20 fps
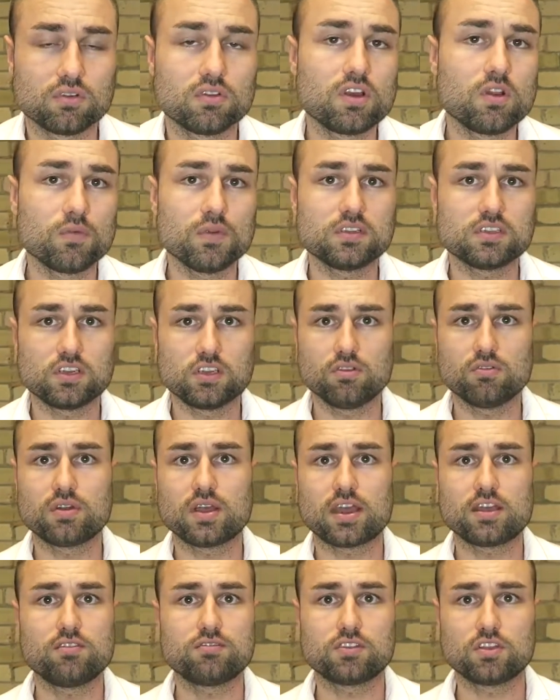The only reason you
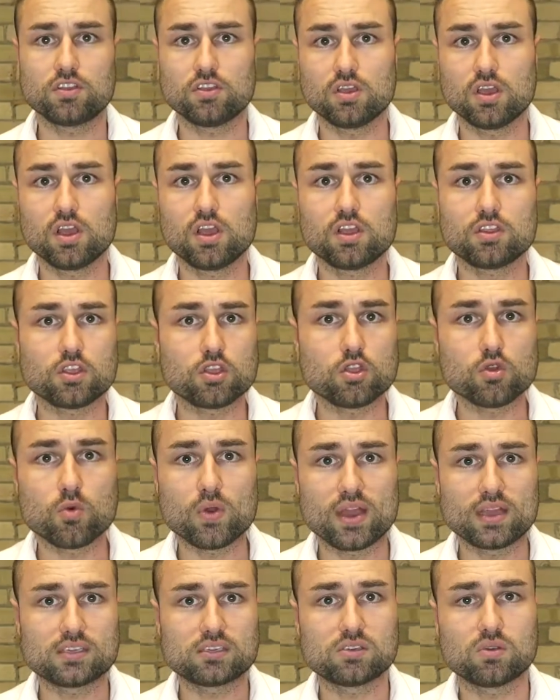and I use the
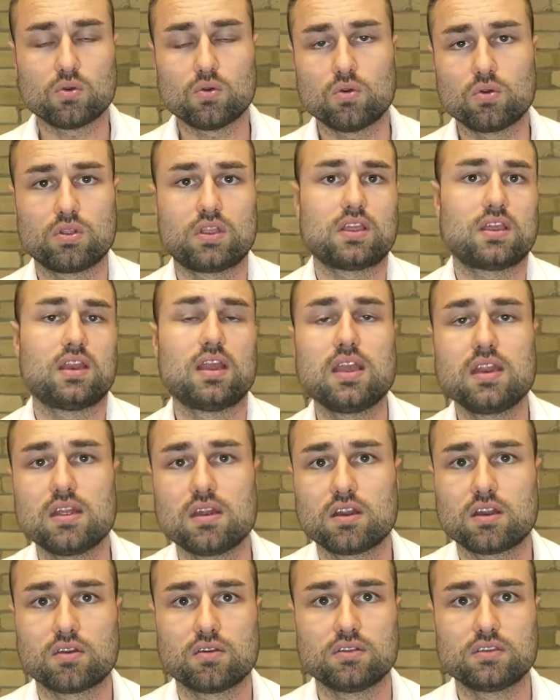U S or the
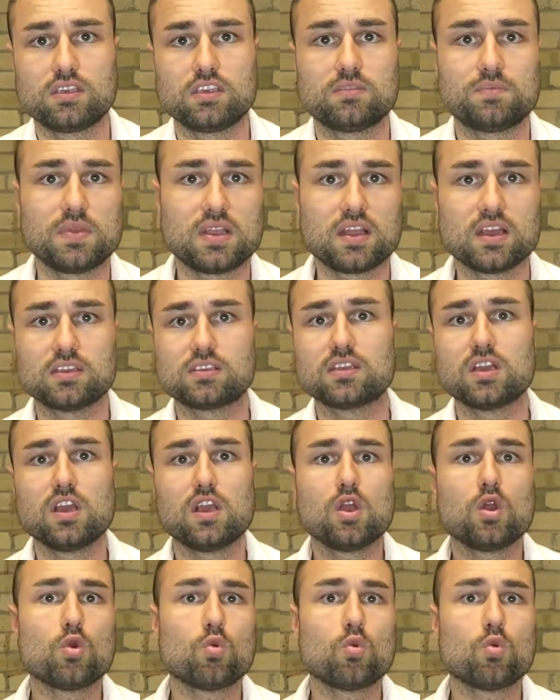Canadian currency is because